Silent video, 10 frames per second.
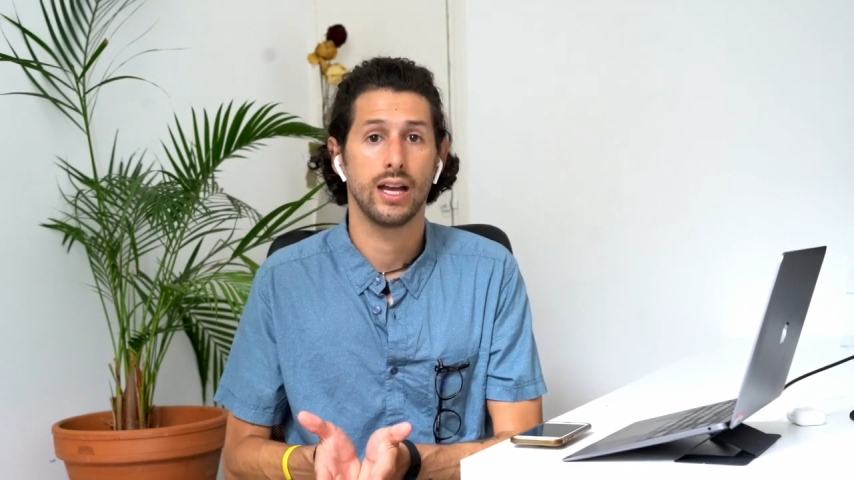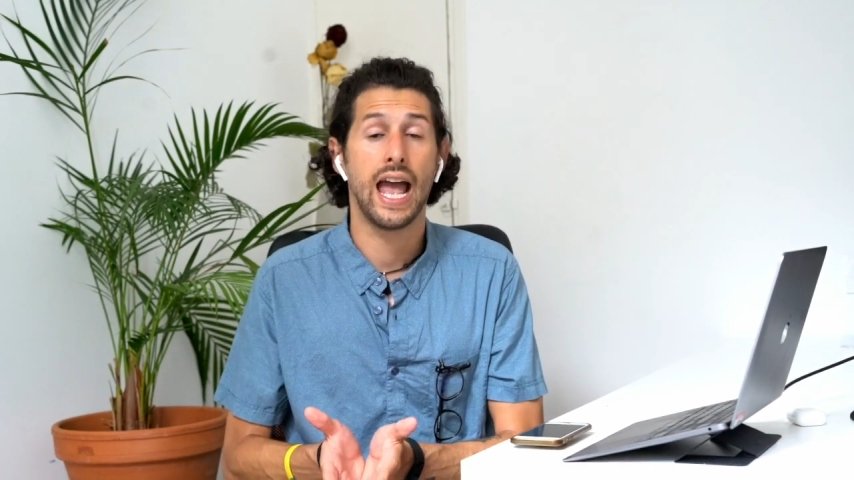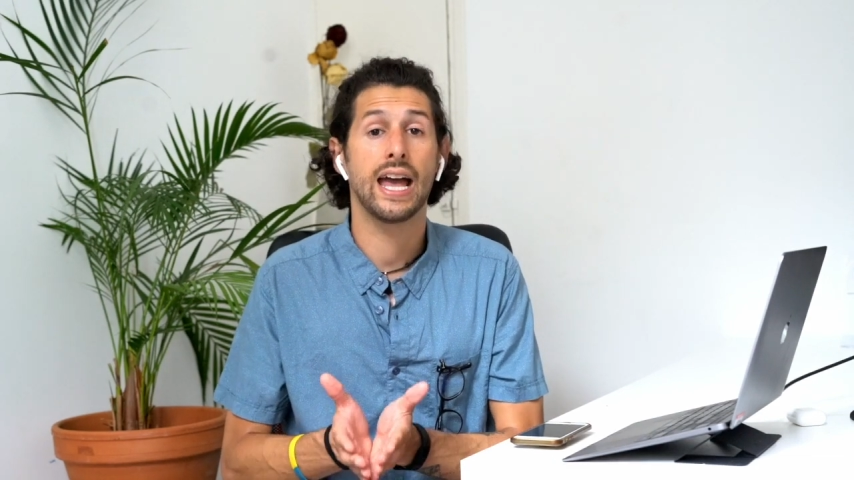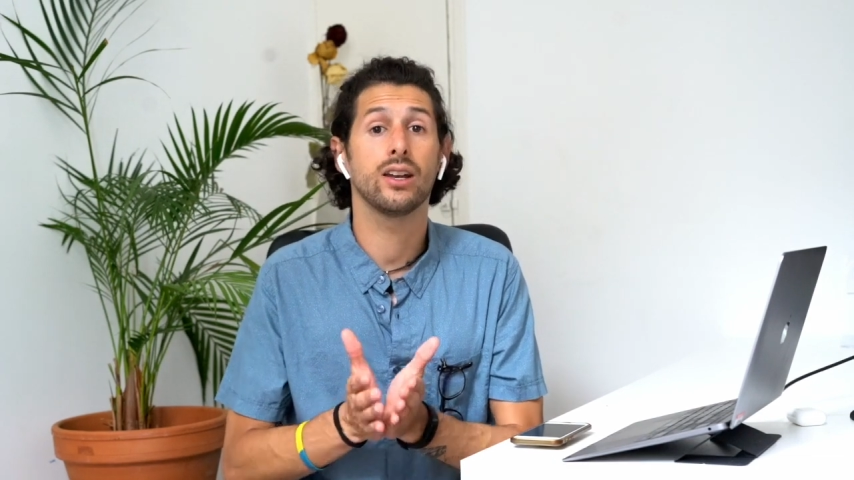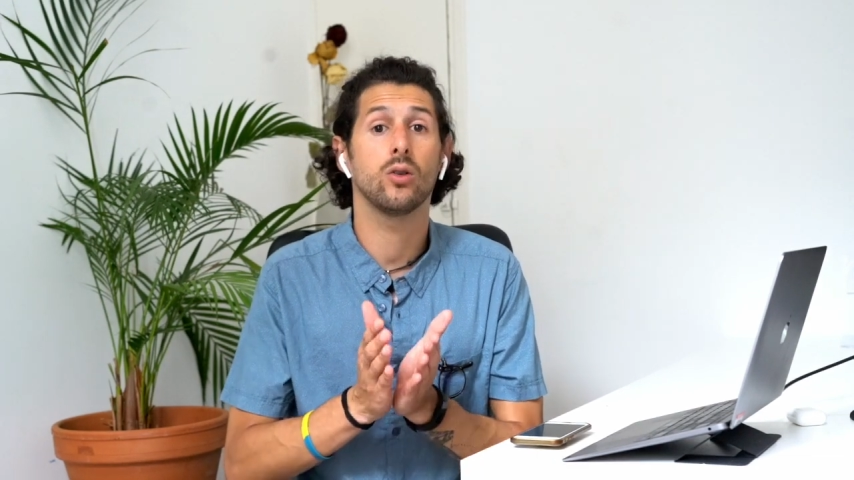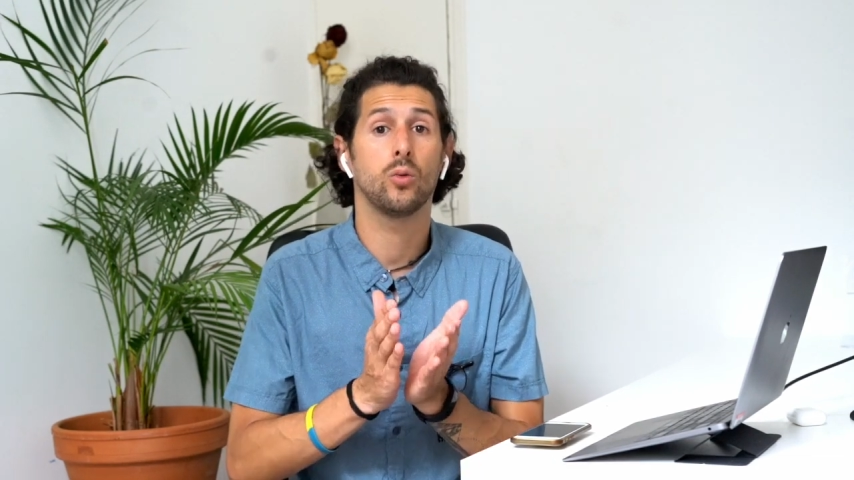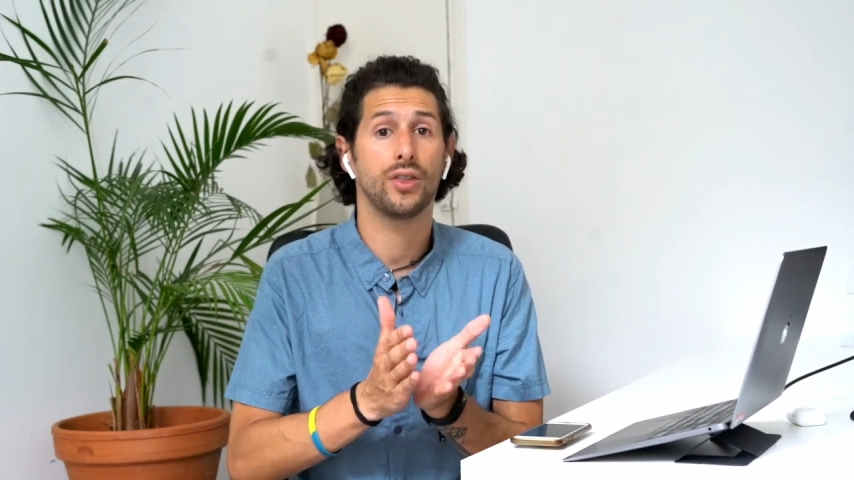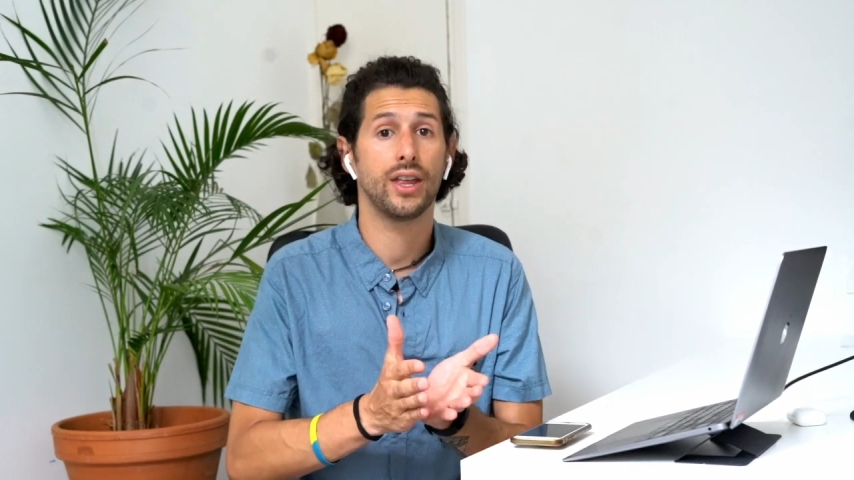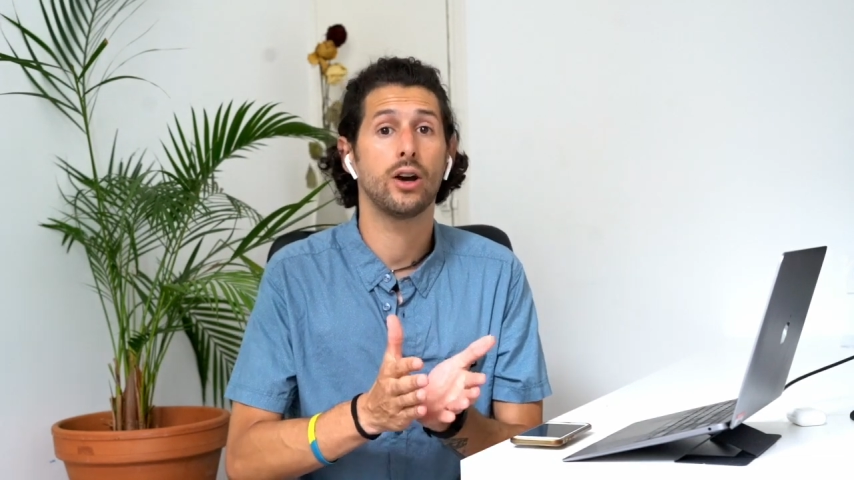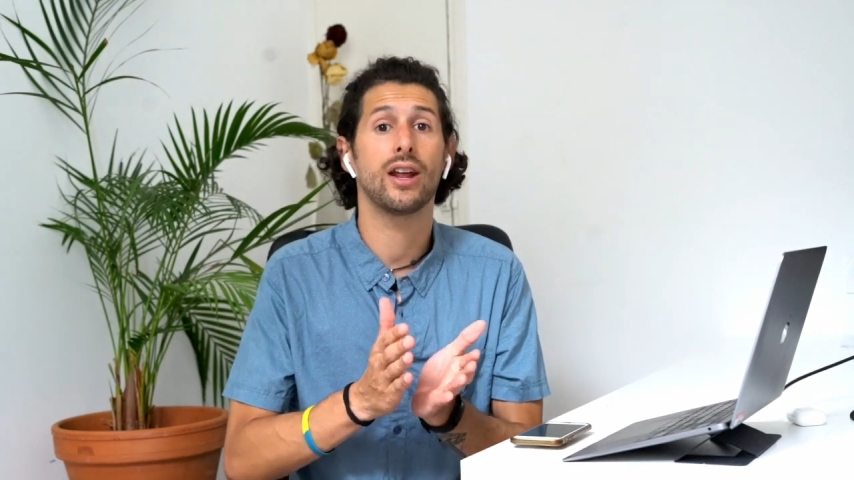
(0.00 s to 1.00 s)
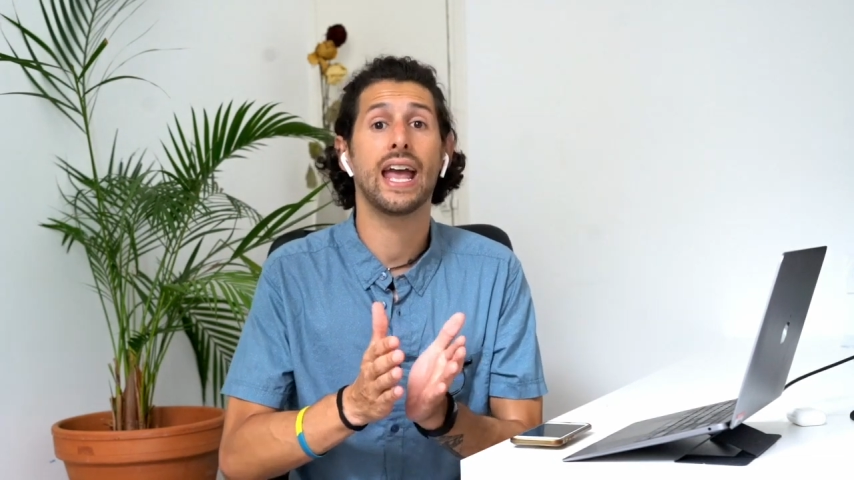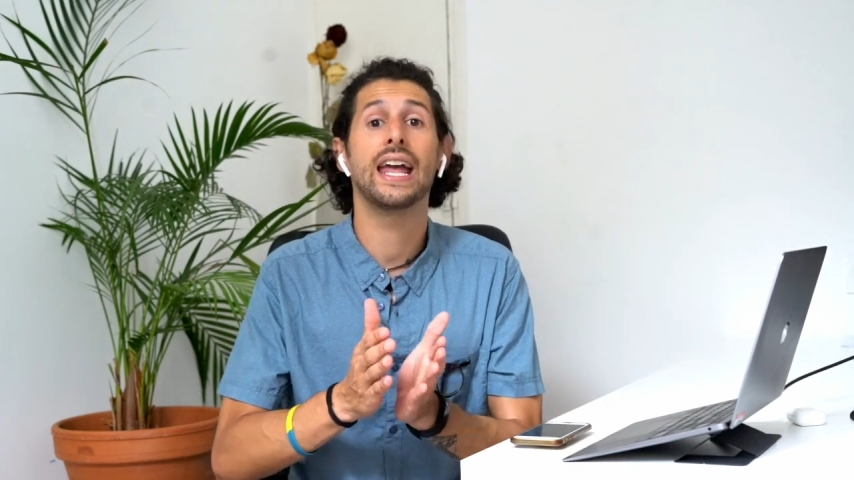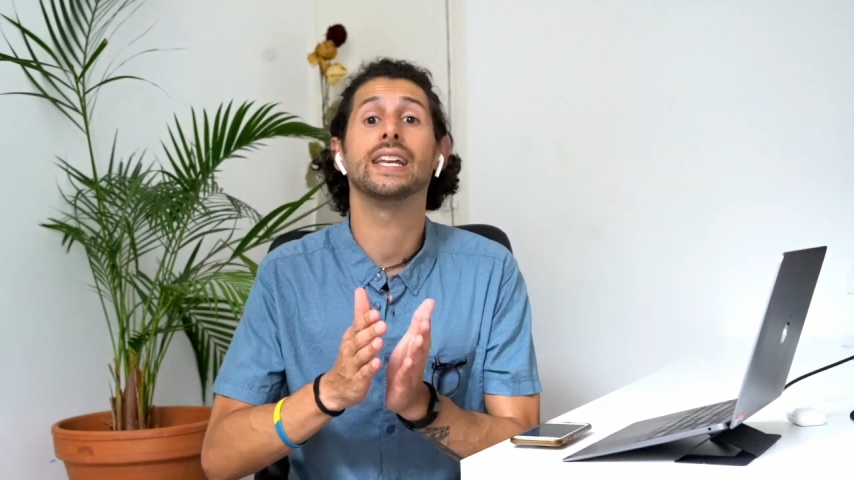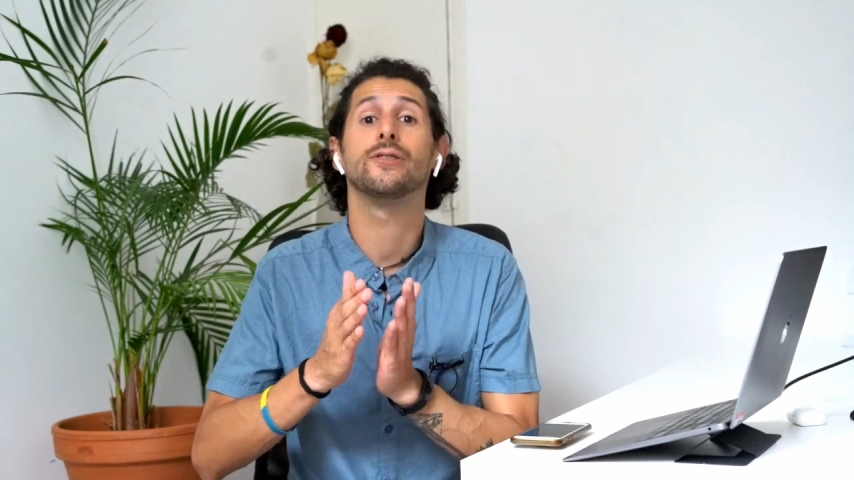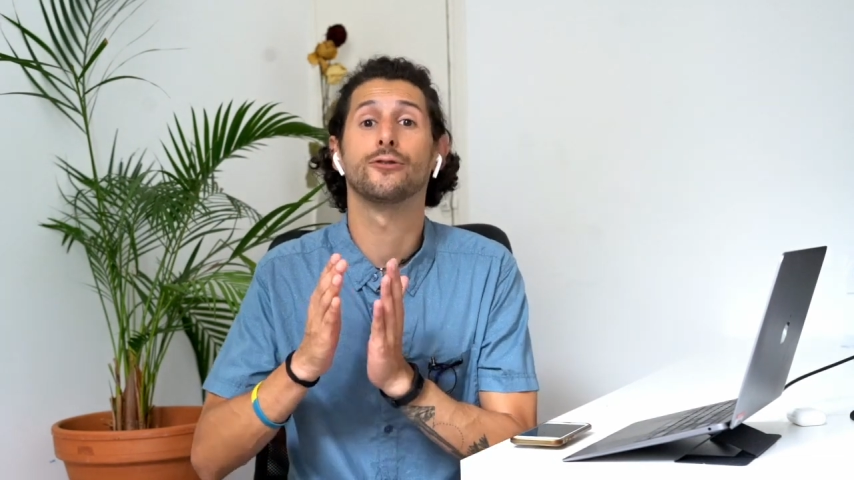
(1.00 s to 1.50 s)
and without
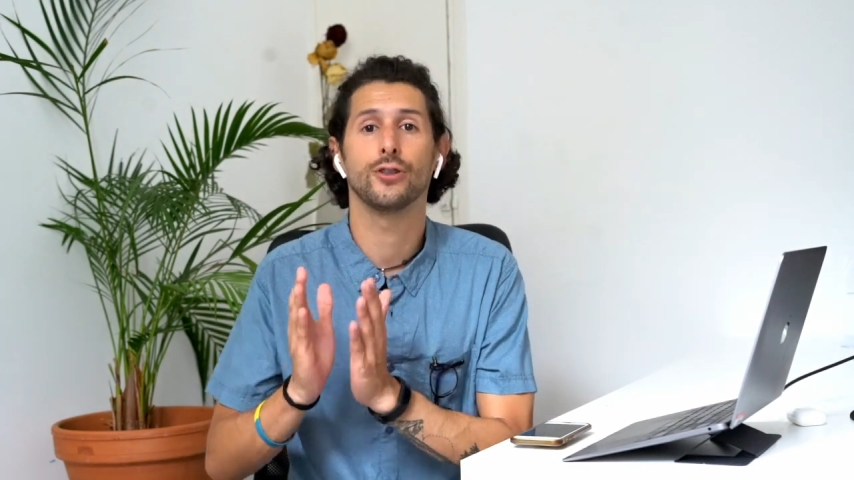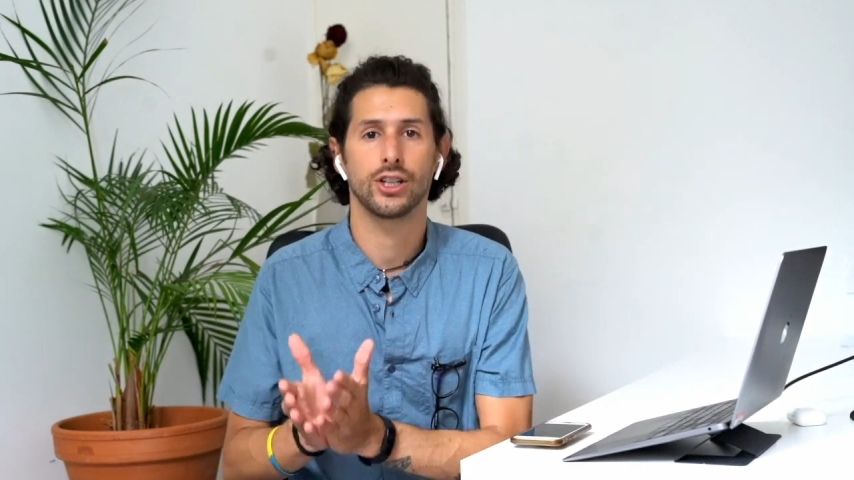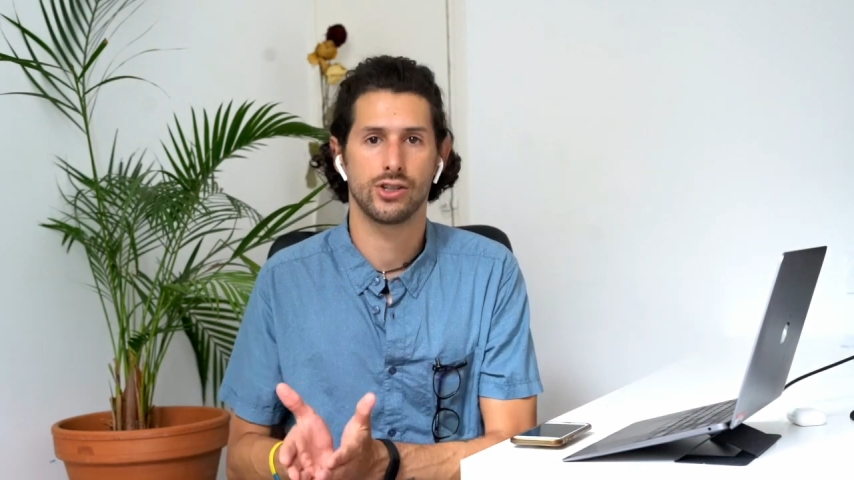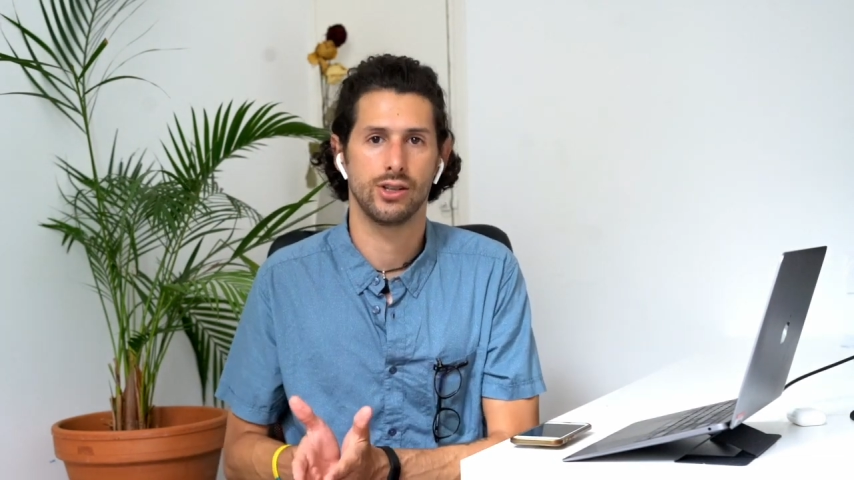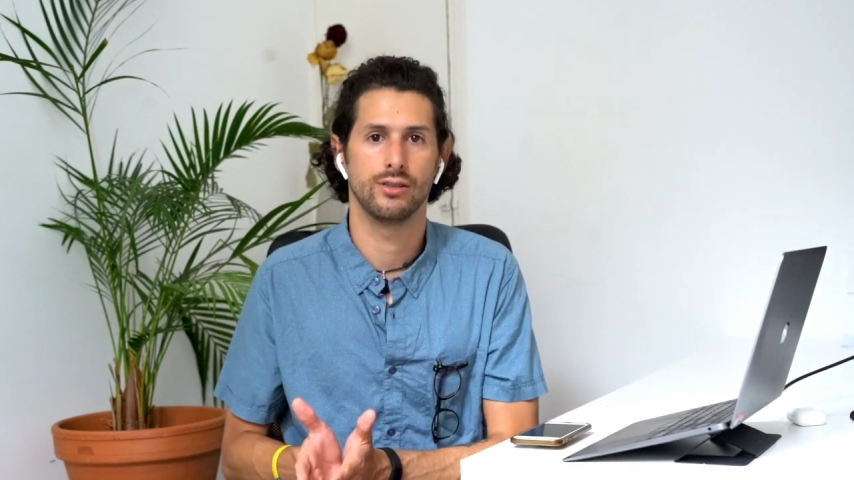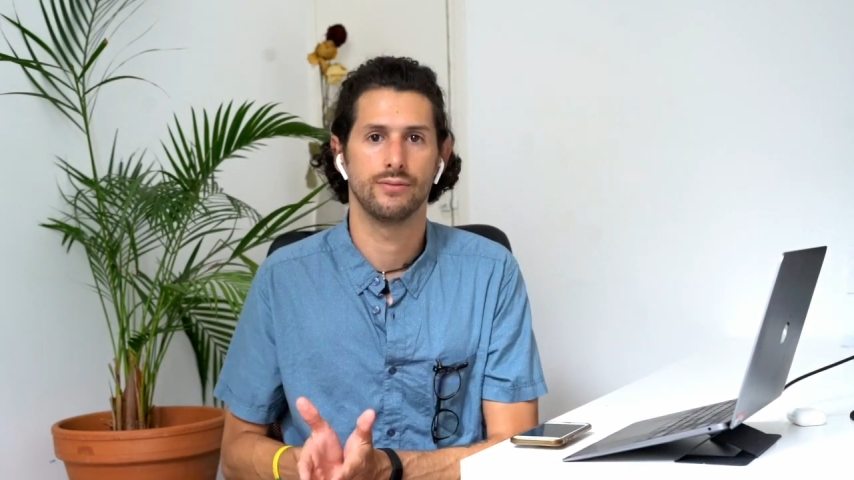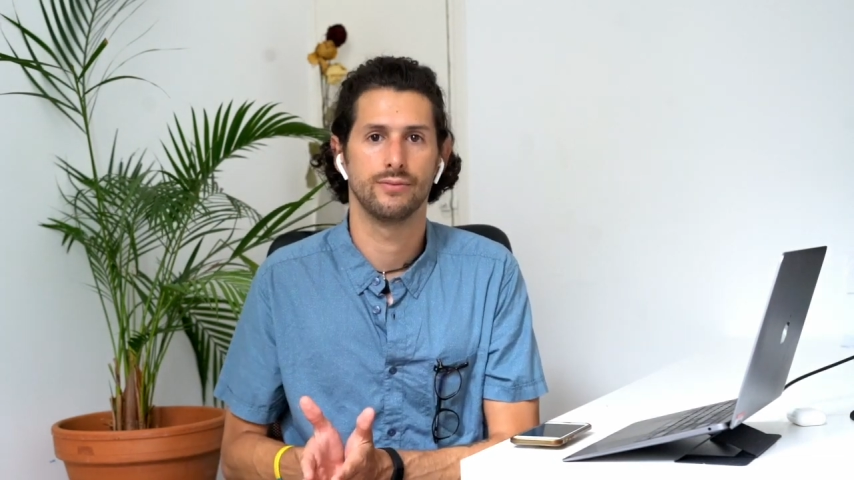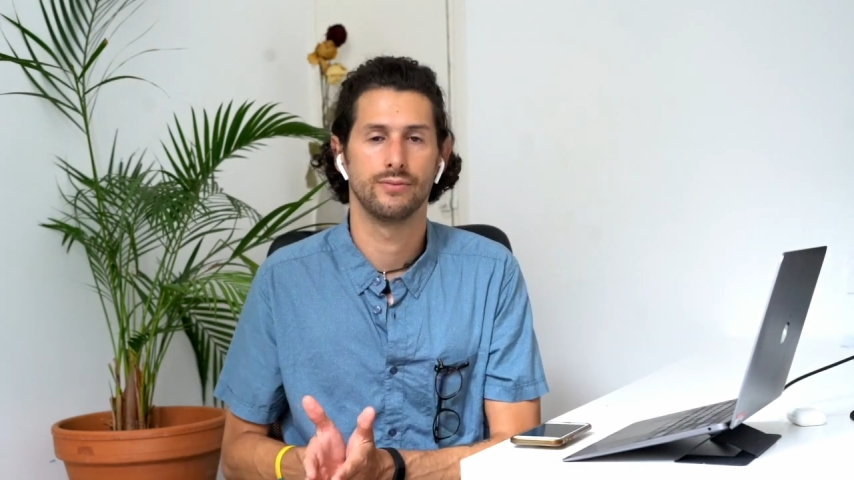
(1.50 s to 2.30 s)
any friction.